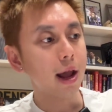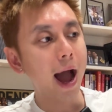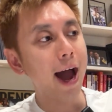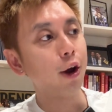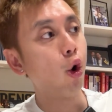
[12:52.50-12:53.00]

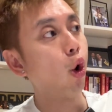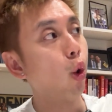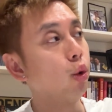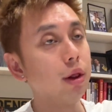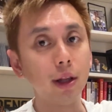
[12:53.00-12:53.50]
I
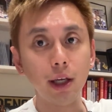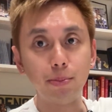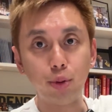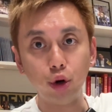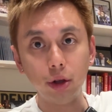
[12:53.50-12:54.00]
only
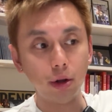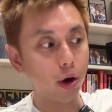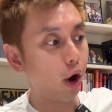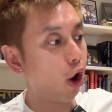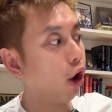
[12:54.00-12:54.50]
put
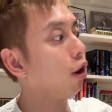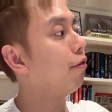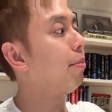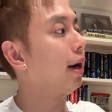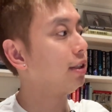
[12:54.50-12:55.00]
all of
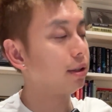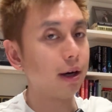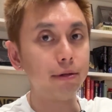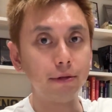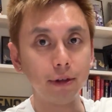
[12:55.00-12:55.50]
my
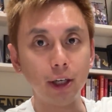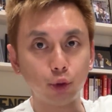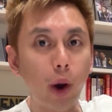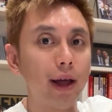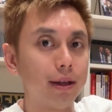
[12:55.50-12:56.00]
stuff. Here's
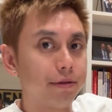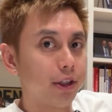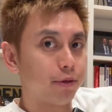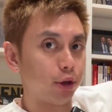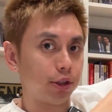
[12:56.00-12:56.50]
why I love these
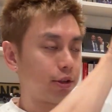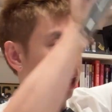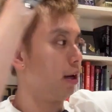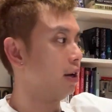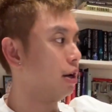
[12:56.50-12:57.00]
folders, okay?